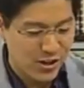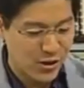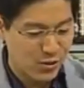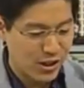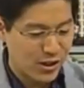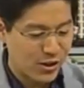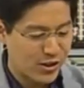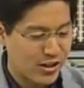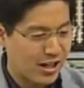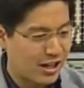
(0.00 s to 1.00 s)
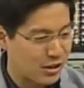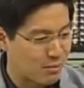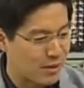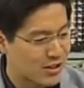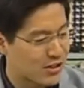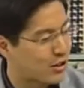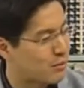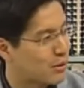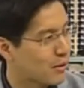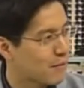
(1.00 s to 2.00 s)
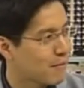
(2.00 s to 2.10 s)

your readers and your message in the book?